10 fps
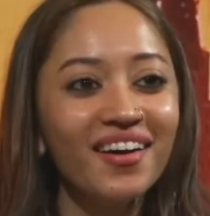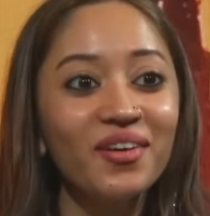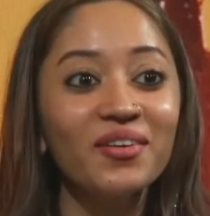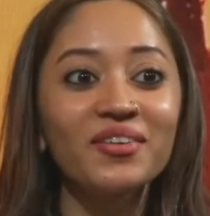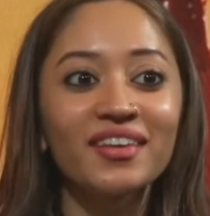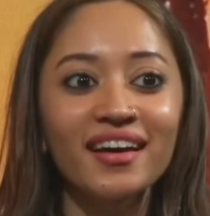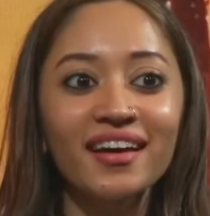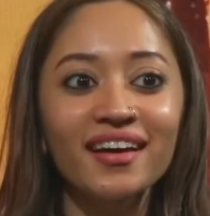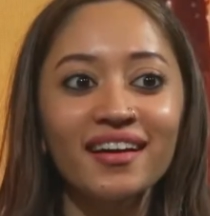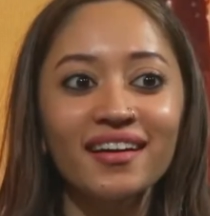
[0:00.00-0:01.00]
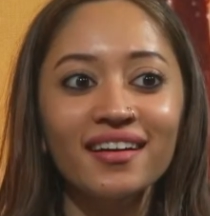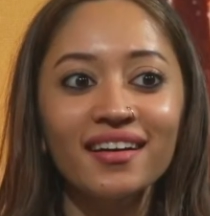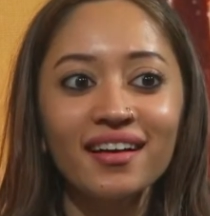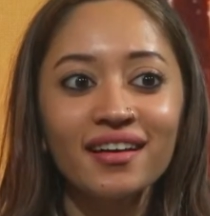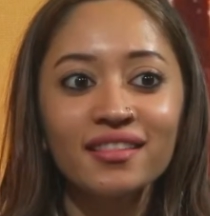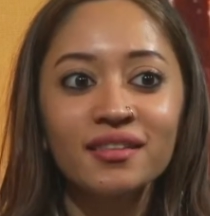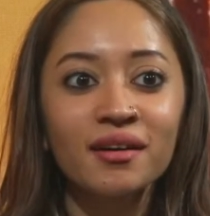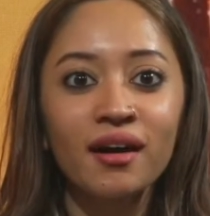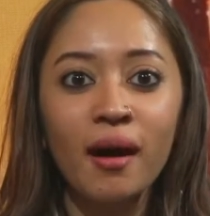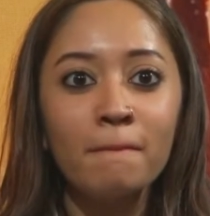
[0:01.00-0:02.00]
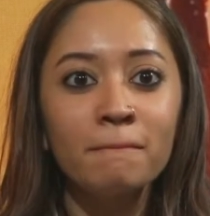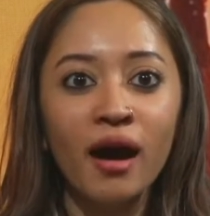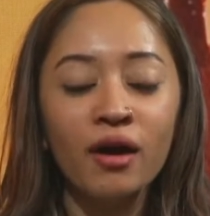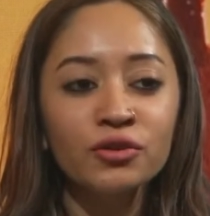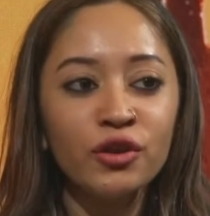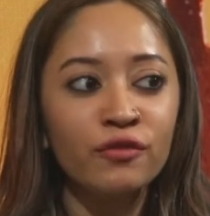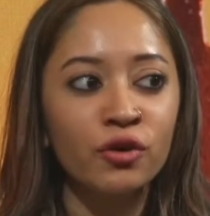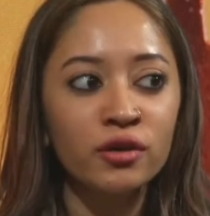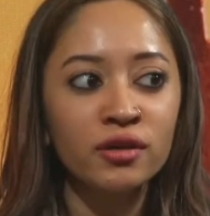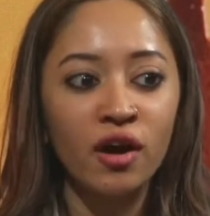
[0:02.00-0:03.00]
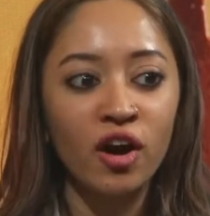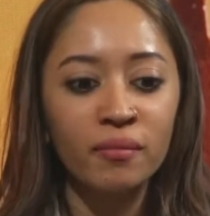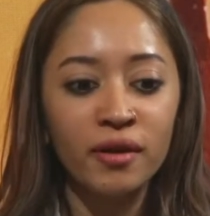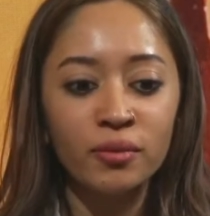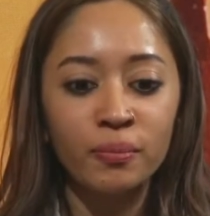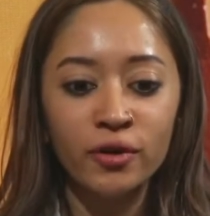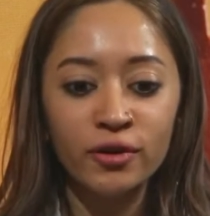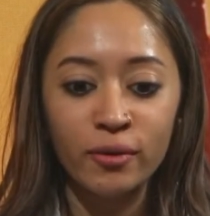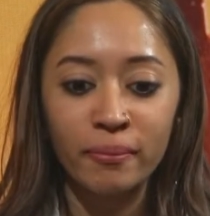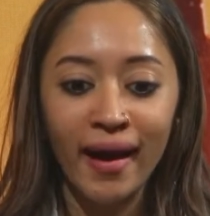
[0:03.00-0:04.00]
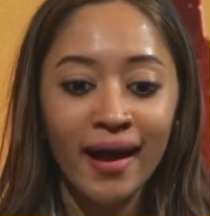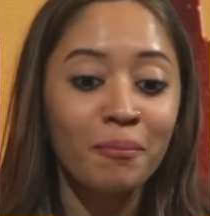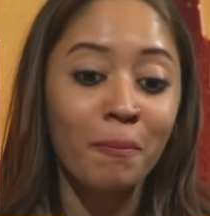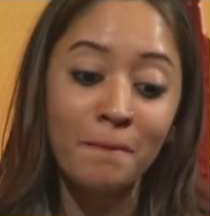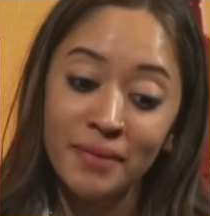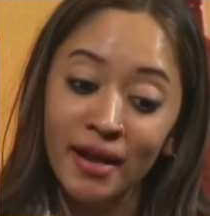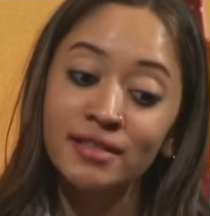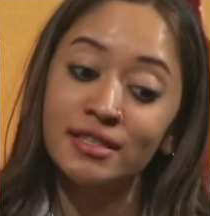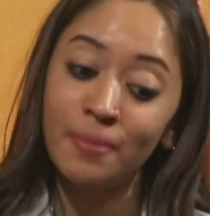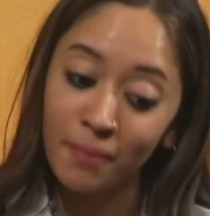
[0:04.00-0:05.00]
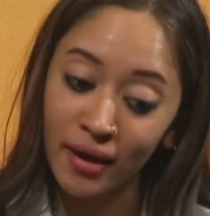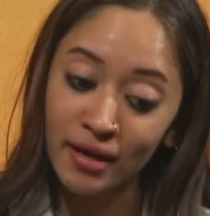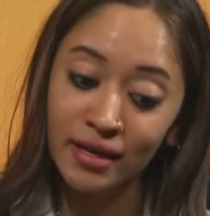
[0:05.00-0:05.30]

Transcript: Oh, yeah. The amount of good karma you put in your bag, plus money.